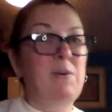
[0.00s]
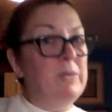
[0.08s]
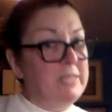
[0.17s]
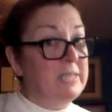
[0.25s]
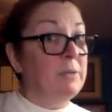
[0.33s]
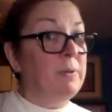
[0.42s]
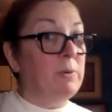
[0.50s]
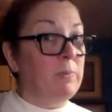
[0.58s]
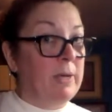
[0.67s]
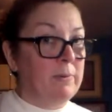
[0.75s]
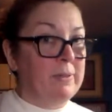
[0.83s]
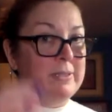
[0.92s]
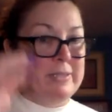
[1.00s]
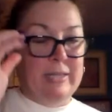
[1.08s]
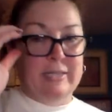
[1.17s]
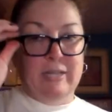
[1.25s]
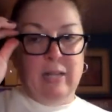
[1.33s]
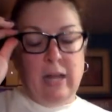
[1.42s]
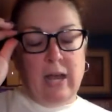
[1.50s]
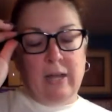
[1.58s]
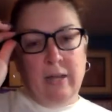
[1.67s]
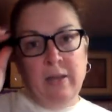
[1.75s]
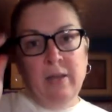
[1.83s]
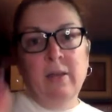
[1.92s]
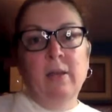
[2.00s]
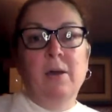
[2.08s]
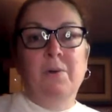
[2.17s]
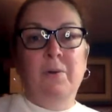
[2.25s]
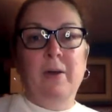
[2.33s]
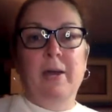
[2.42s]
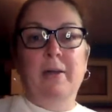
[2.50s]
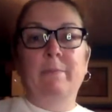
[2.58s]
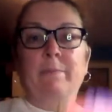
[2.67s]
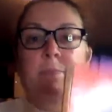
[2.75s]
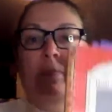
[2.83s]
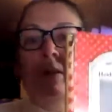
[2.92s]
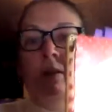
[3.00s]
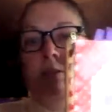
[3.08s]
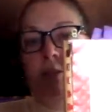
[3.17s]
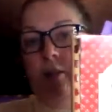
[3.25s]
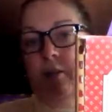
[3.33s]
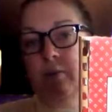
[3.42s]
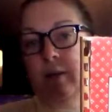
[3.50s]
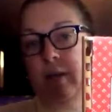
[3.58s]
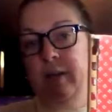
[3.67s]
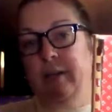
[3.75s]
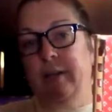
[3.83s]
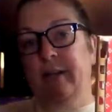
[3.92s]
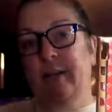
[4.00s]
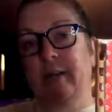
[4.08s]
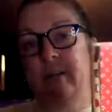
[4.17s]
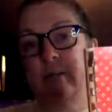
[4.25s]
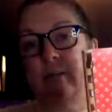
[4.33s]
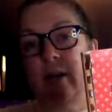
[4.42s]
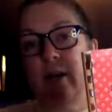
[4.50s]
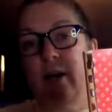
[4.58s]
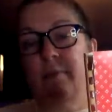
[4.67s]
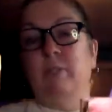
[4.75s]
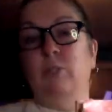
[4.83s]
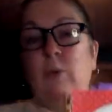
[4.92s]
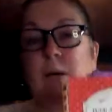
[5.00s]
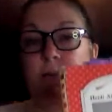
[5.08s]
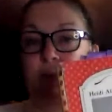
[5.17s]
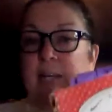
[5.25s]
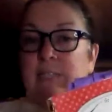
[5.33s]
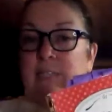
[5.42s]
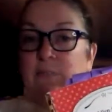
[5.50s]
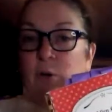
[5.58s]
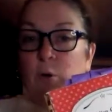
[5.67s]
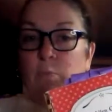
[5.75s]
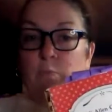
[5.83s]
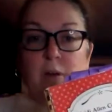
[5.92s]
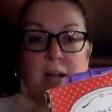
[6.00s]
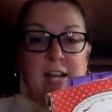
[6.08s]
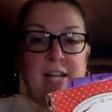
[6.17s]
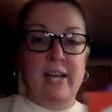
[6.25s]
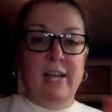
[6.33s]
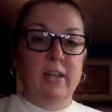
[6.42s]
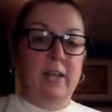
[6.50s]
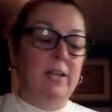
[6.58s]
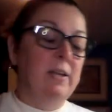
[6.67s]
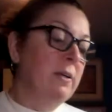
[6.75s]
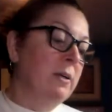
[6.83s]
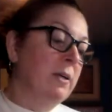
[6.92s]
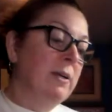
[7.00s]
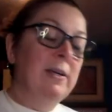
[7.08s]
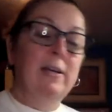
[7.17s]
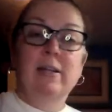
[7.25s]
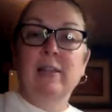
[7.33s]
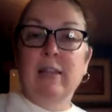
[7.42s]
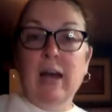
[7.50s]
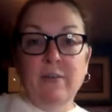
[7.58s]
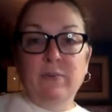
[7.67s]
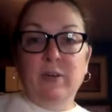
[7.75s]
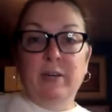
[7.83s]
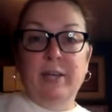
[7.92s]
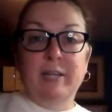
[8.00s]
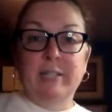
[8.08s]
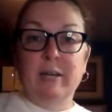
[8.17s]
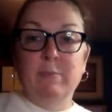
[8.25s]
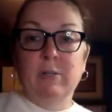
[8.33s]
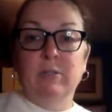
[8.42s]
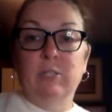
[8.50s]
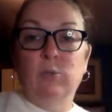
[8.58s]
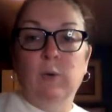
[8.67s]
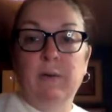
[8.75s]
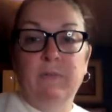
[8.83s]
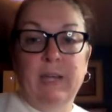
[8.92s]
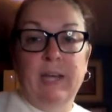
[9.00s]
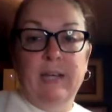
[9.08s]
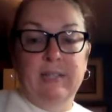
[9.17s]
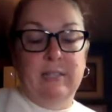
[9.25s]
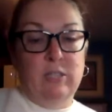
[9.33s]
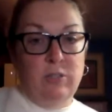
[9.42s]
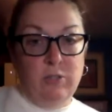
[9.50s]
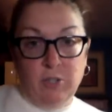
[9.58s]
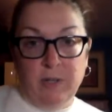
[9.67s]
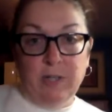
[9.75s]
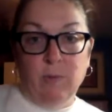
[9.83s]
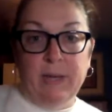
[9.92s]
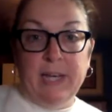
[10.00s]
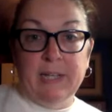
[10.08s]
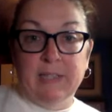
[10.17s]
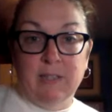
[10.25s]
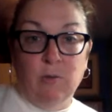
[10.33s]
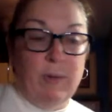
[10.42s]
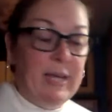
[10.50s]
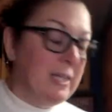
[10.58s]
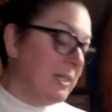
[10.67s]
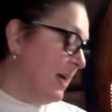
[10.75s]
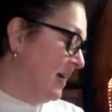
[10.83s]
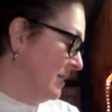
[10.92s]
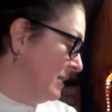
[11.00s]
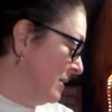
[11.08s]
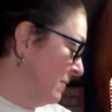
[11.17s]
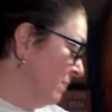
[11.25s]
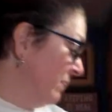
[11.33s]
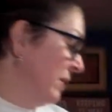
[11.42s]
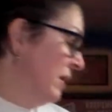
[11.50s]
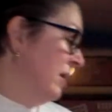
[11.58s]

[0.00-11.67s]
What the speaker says: And that one's going to be right around 6 o'clock. Okay. So it is 12 days of hope for Heidi Allen. Live cooking demos, 12 days during the week. It's the weekdays.